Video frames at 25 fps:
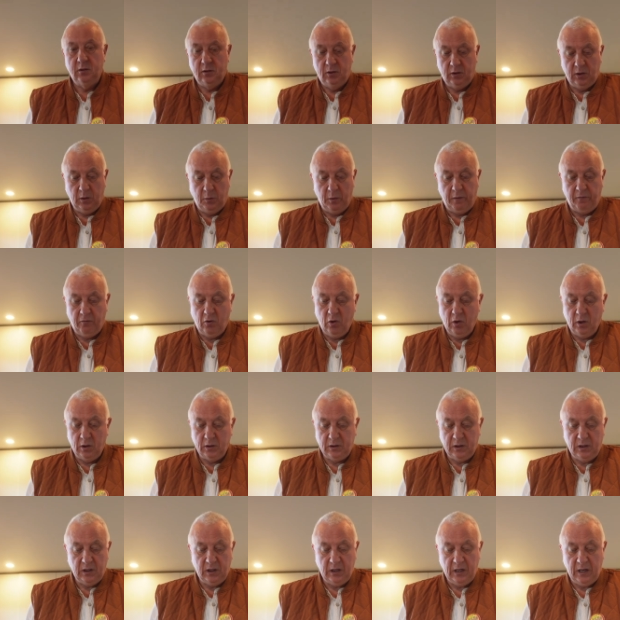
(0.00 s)
So we've
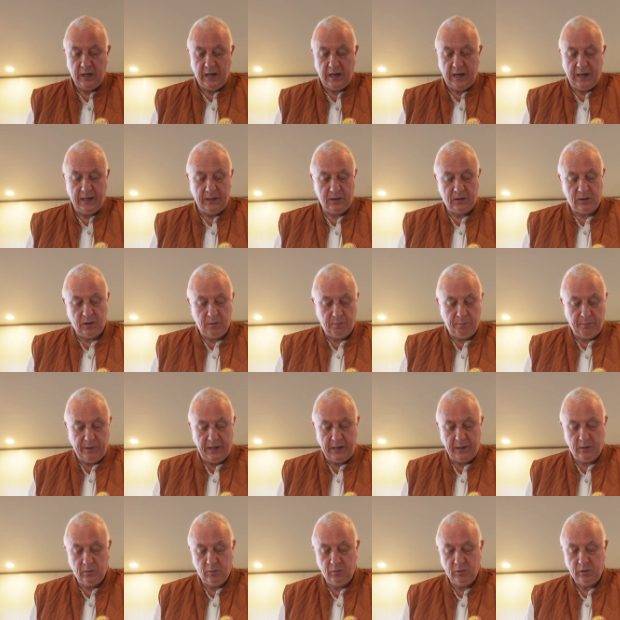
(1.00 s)
got 8
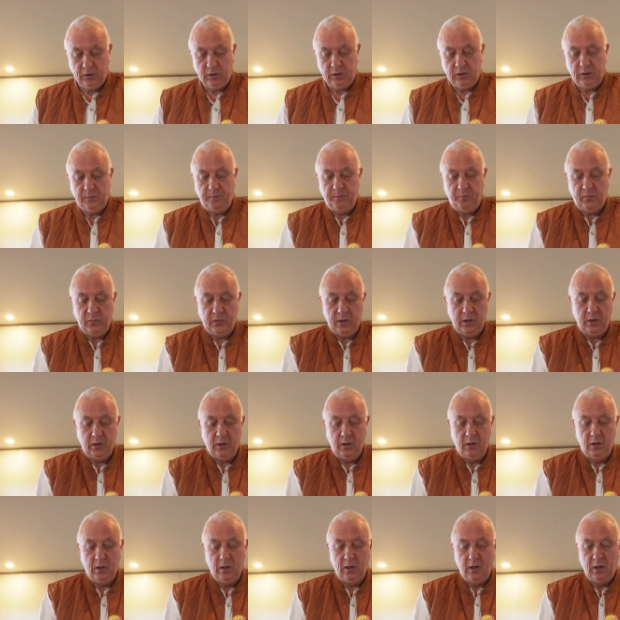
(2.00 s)
bagels.
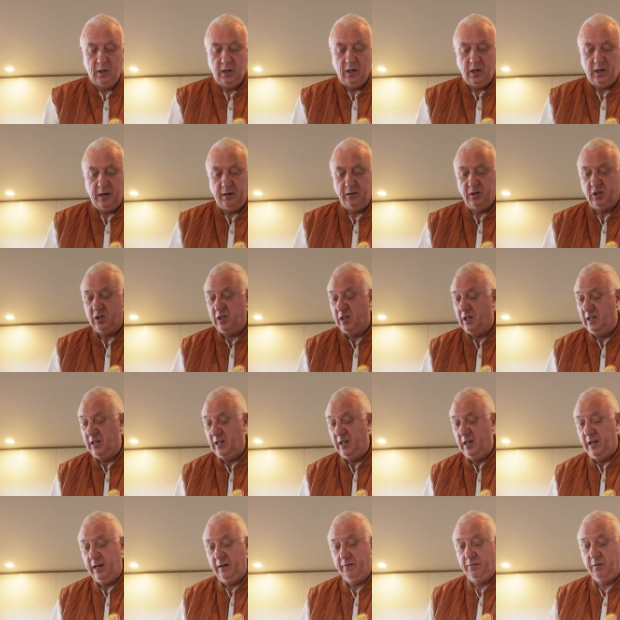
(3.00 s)
I'm just going to
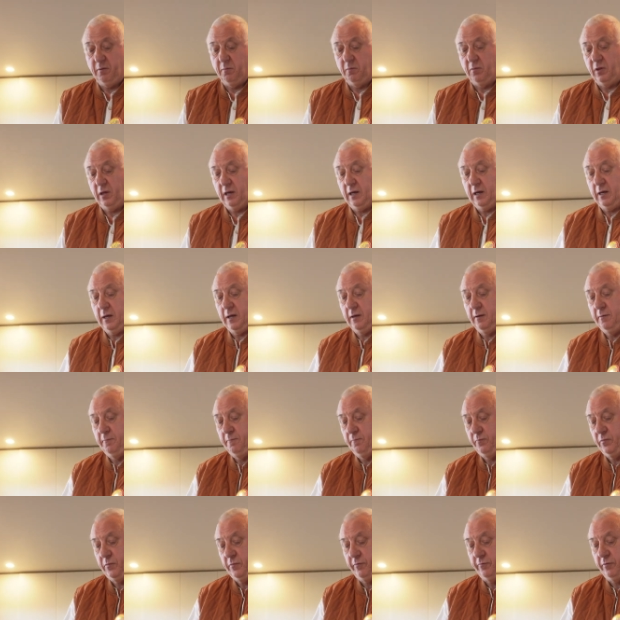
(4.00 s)
leave them there
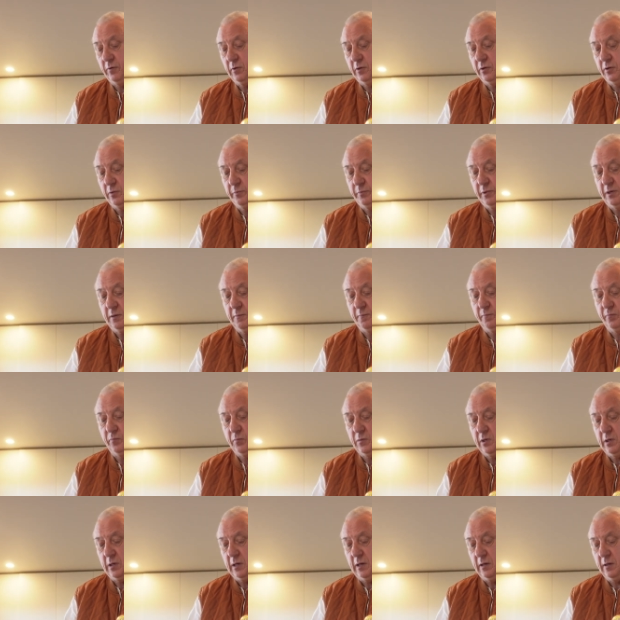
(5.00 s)
for a little bit.
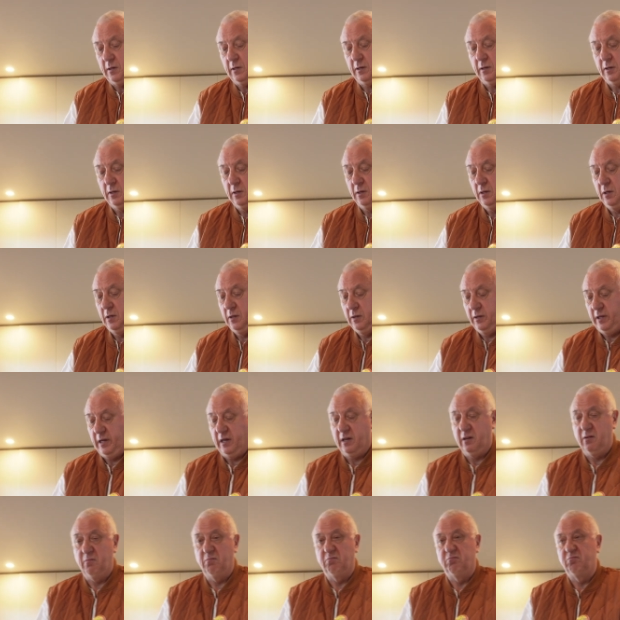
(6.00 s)
They
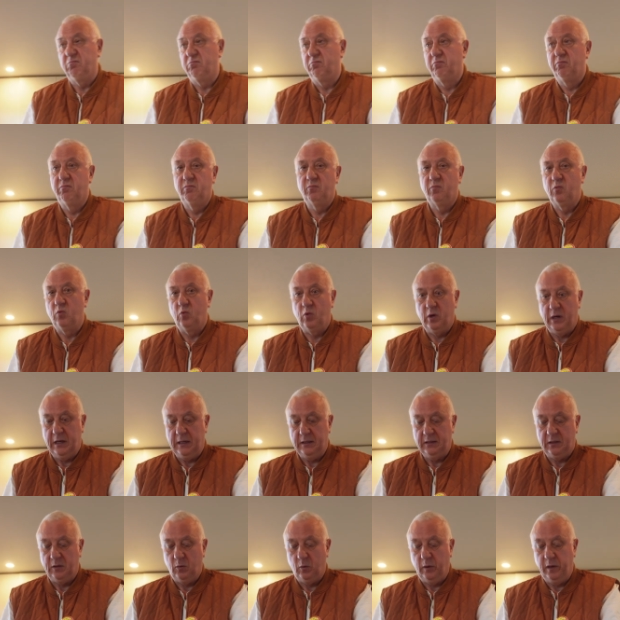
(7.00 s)
can
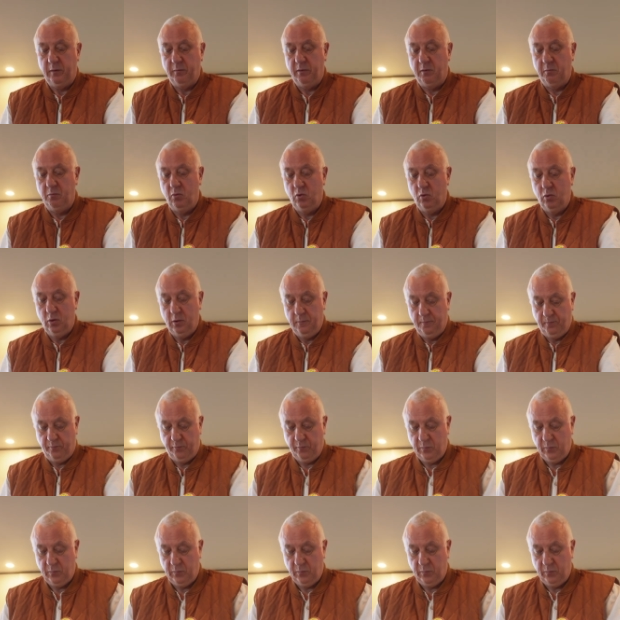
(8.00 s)
rise a wee bit more